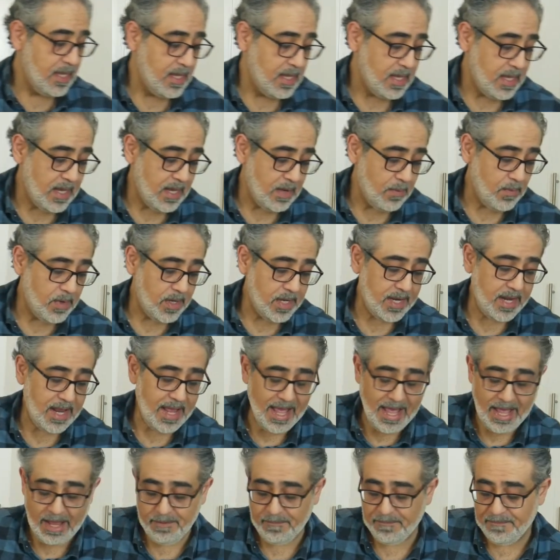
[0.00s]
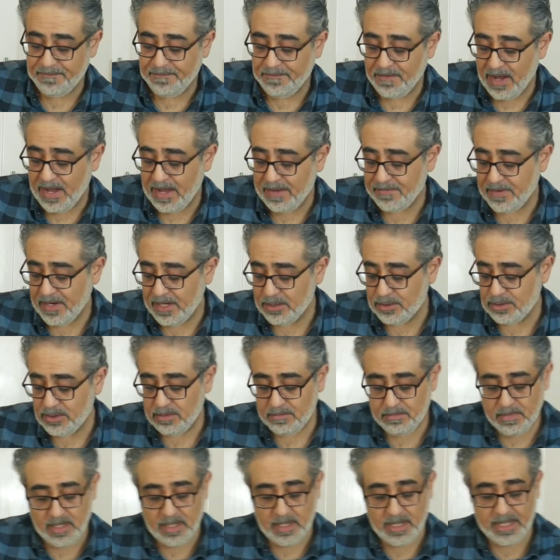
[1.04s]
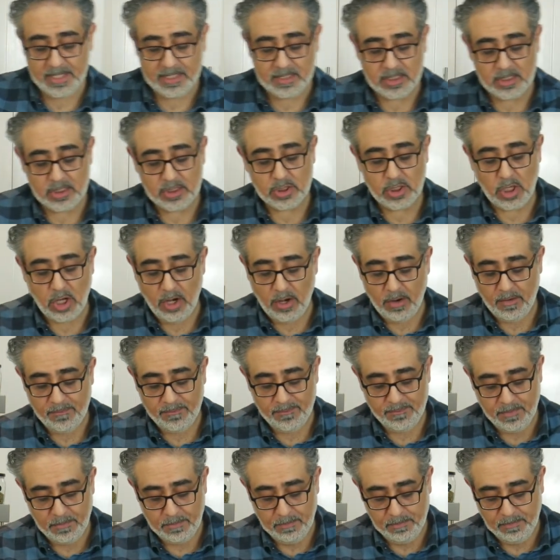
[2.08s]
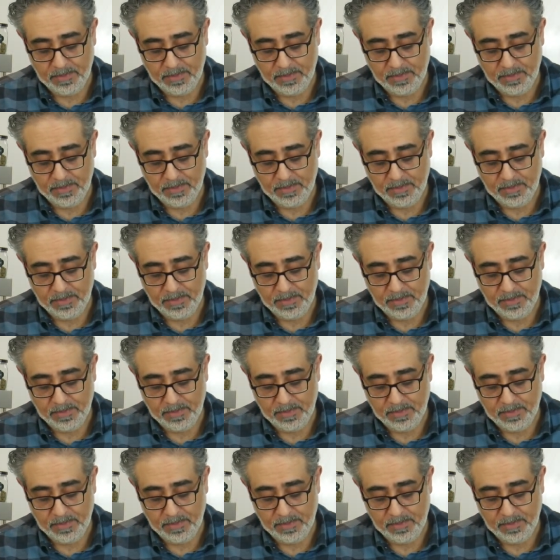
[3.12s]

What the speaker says: And we're going to add 500 milliliters of